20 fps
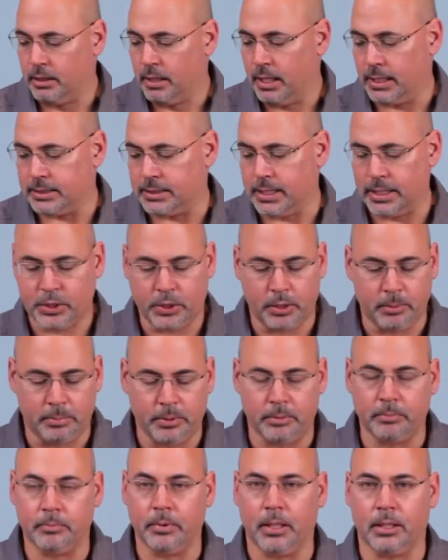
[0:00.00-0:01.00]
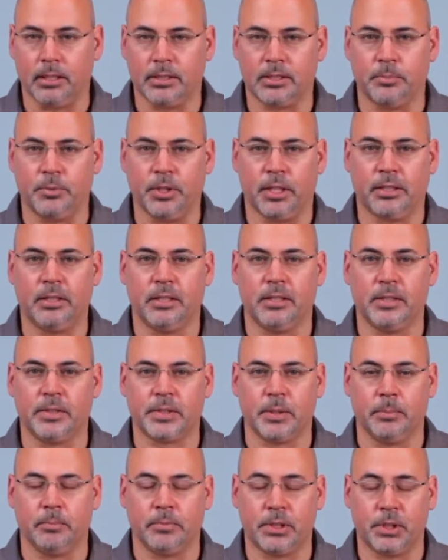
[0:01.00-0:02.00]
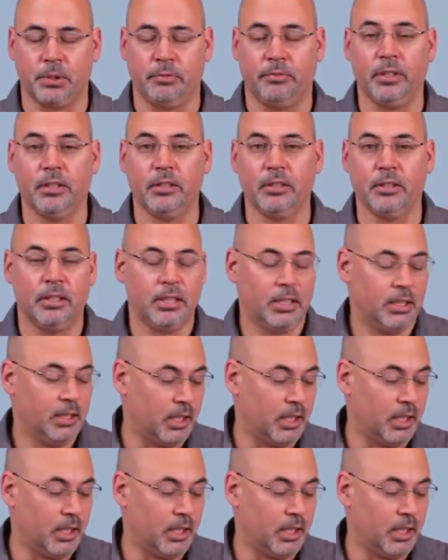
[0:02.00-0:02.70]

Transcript: has actually been subjected to some severe